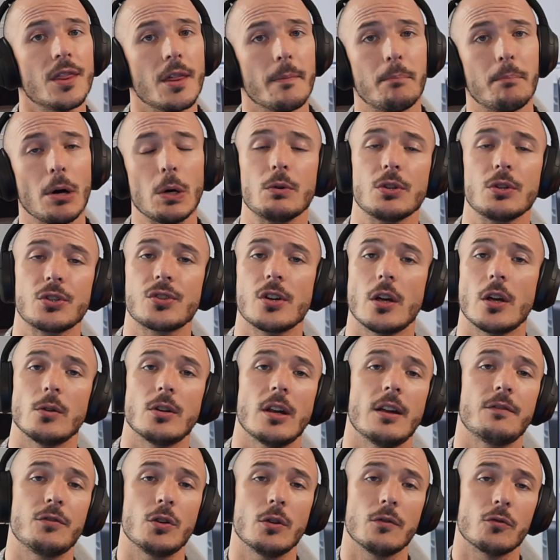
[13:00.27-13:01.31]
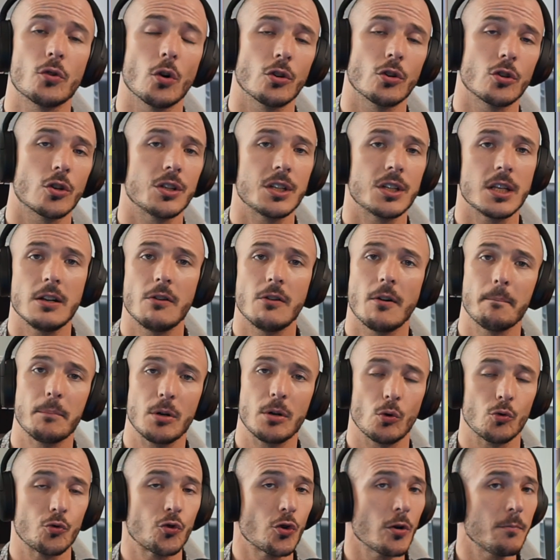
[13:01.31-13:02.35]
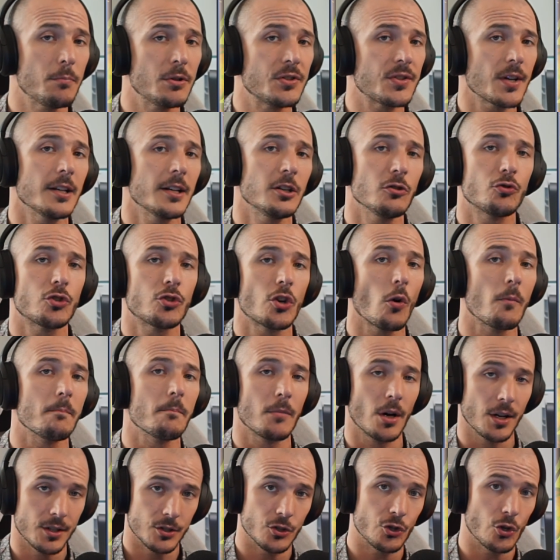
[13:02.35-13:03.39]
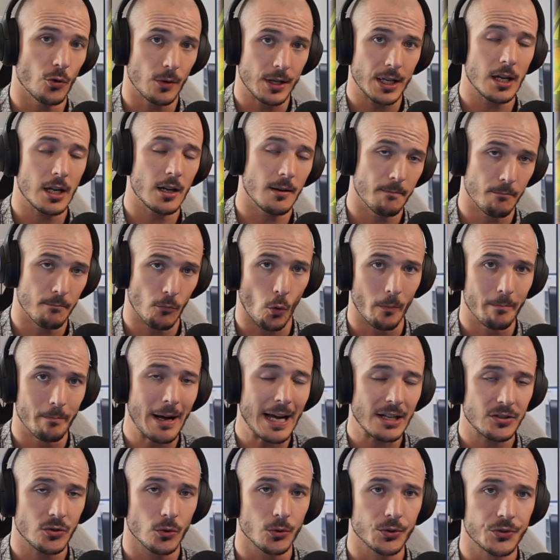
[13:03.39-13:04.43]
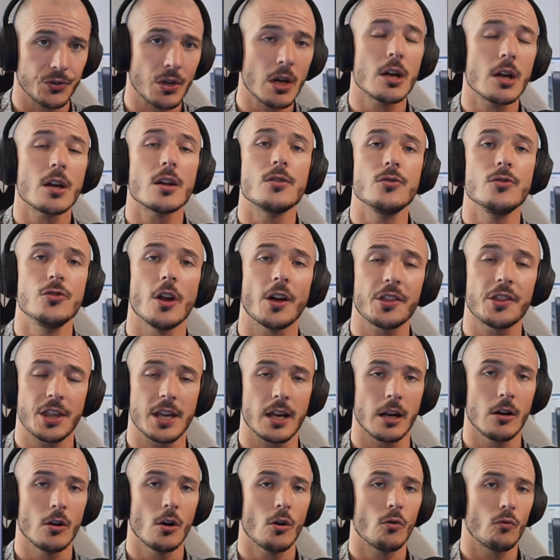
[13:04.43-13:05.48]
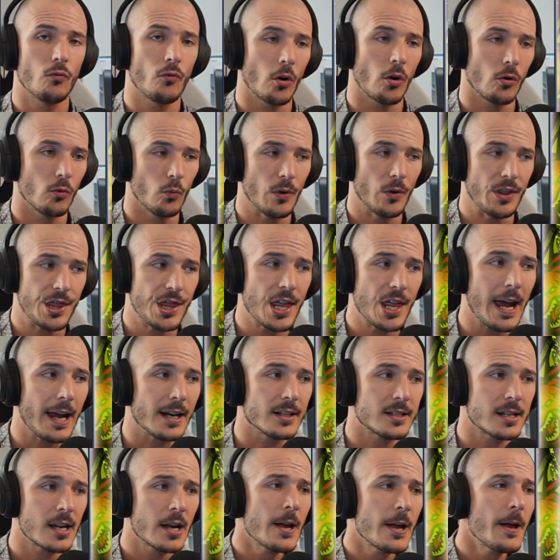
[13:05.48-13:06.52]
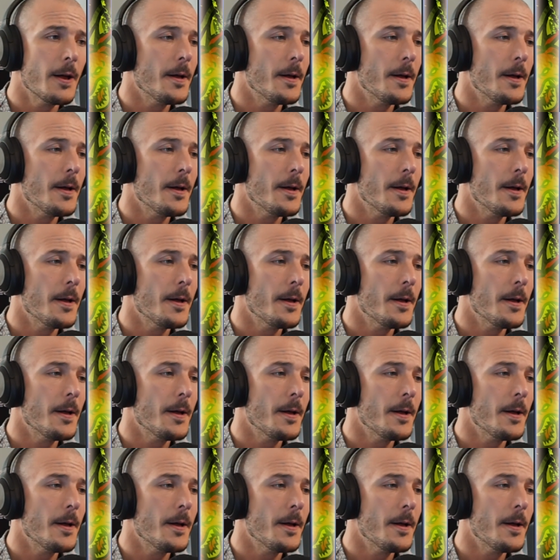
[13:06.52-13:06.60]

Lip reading: the bonus node if you've got good gear Imperial Troopers and you don't mind doing it in more battles. Nothing wrong with that.